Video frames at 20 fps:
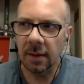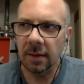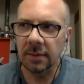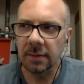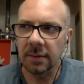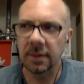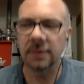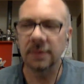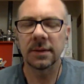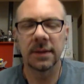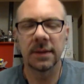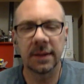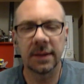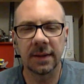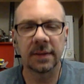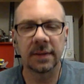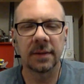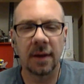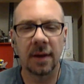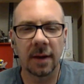doesn't
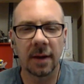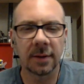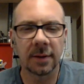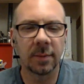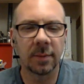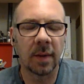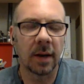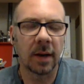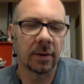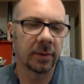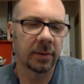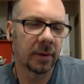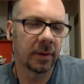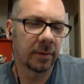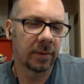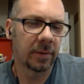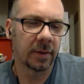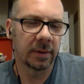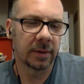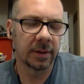get talked about
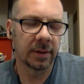enough on the